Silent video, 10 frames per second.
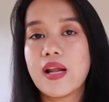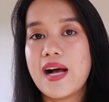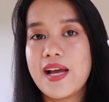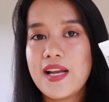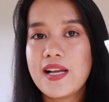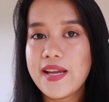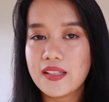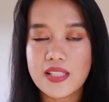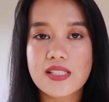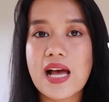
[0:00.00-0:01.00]
I like
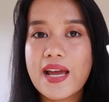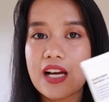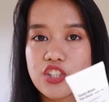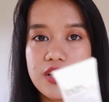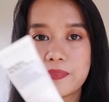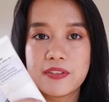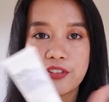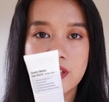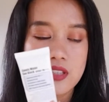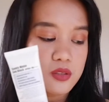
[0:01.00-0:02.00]
this. I actually
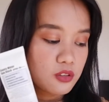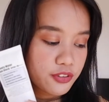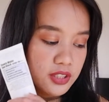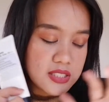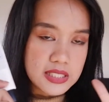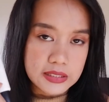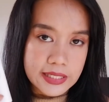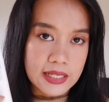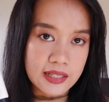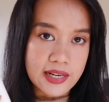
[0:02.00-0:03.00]
prefer this over the
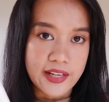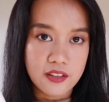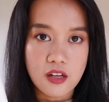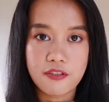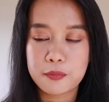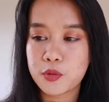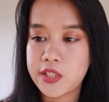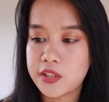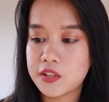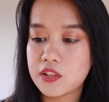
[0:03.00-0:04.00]
Centella line of
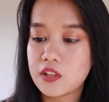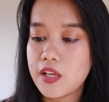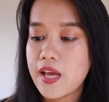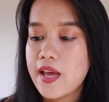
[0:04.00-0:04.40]
Purito,